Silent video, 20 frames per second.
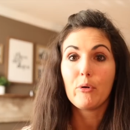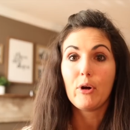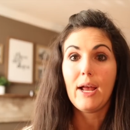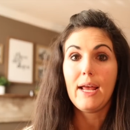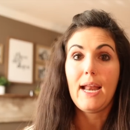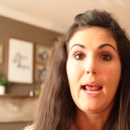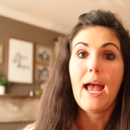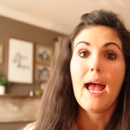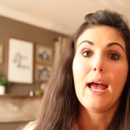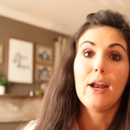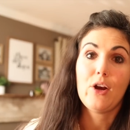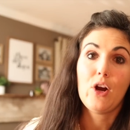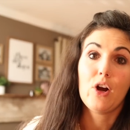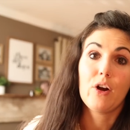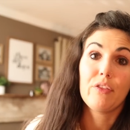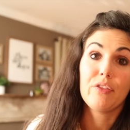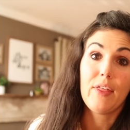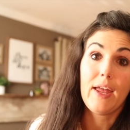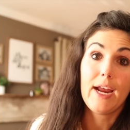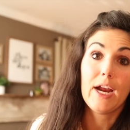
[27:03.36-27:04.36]
Brett had
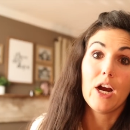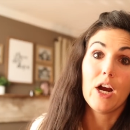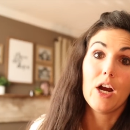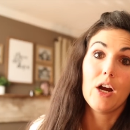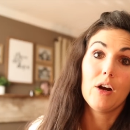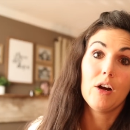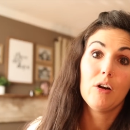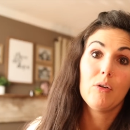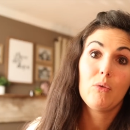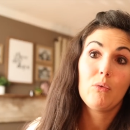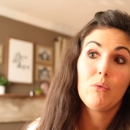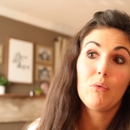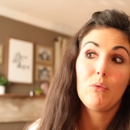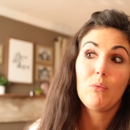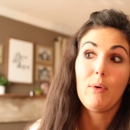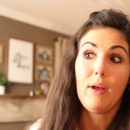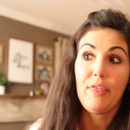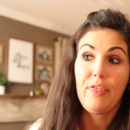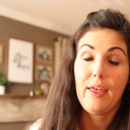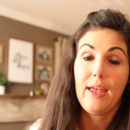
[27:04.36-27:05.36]
her there
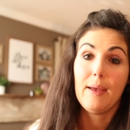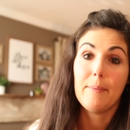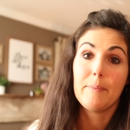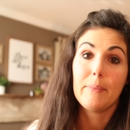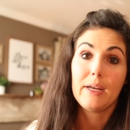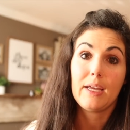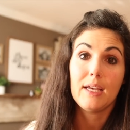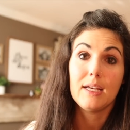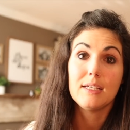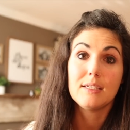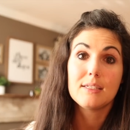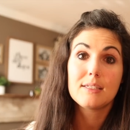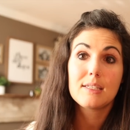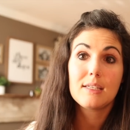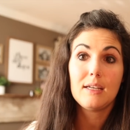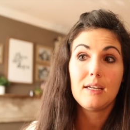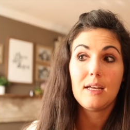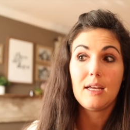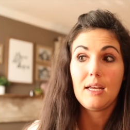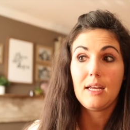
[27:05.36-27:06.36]
with him,
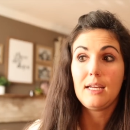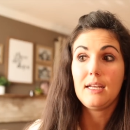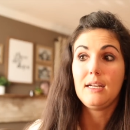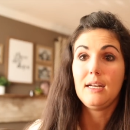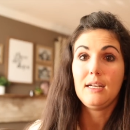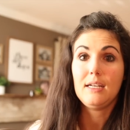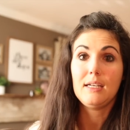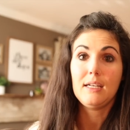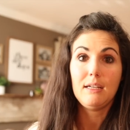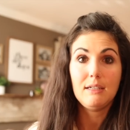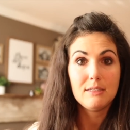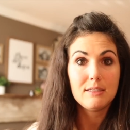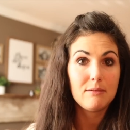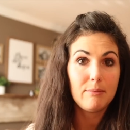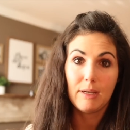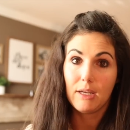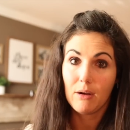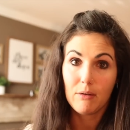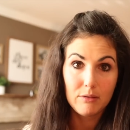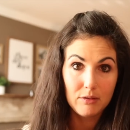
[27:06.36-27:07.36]
because he didn't need to
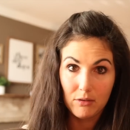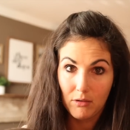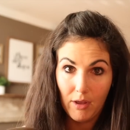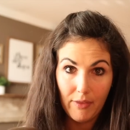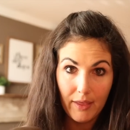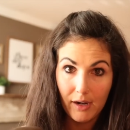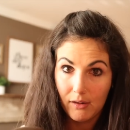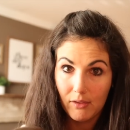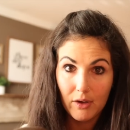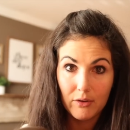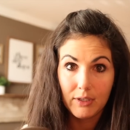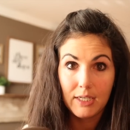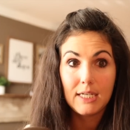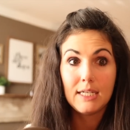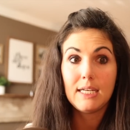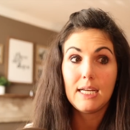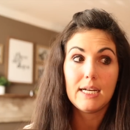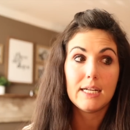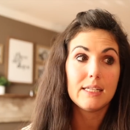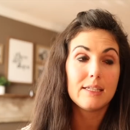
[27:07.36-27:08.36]
be going through all that alone. He
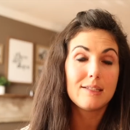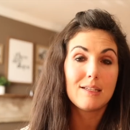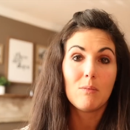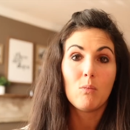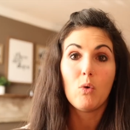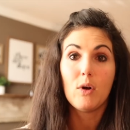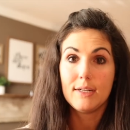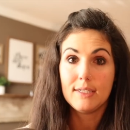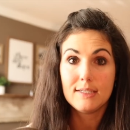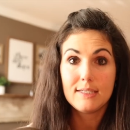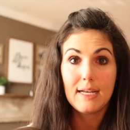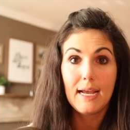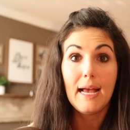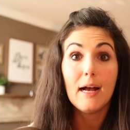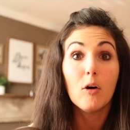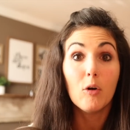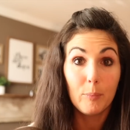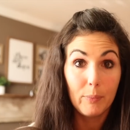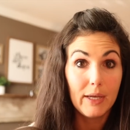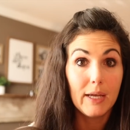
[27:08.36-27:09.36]
needed someone to
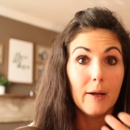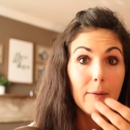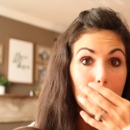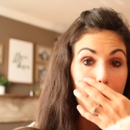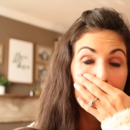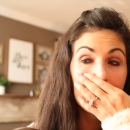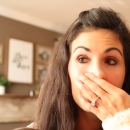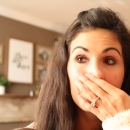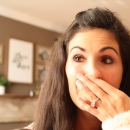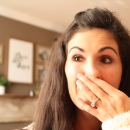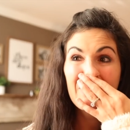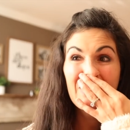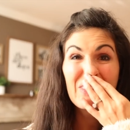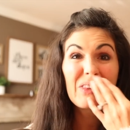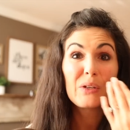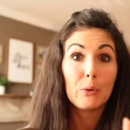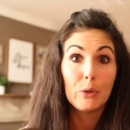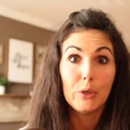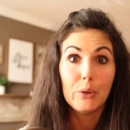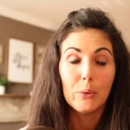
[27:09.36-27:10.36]
help him
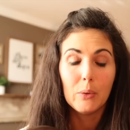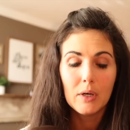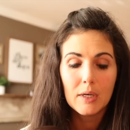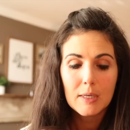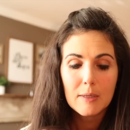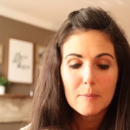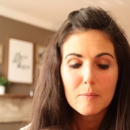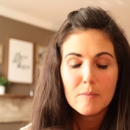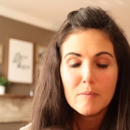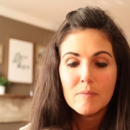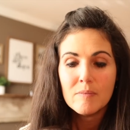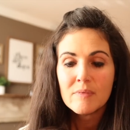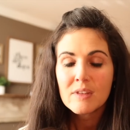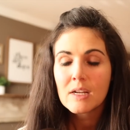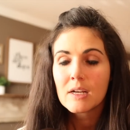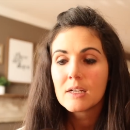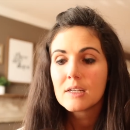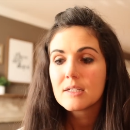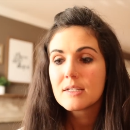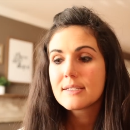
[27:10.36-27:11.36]
through.
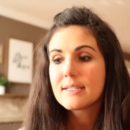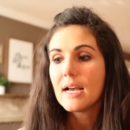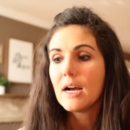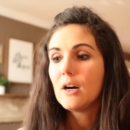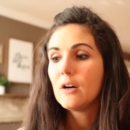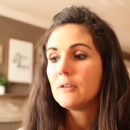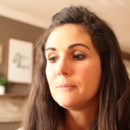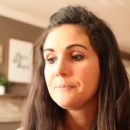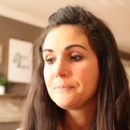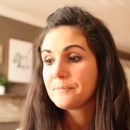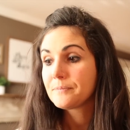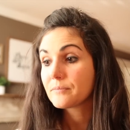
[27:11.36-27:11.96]
So